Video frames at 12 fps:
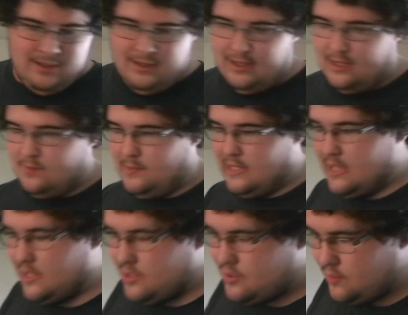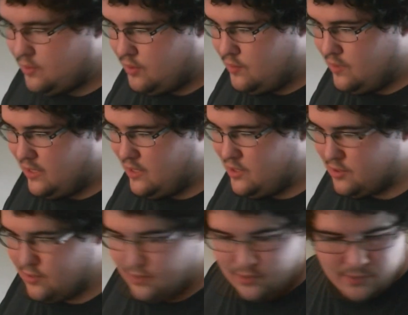That's because you need
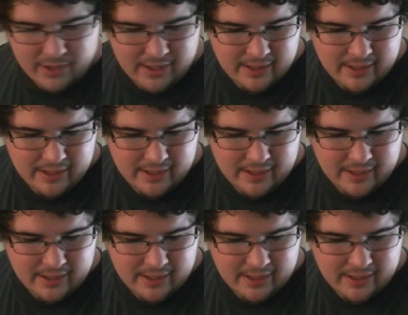to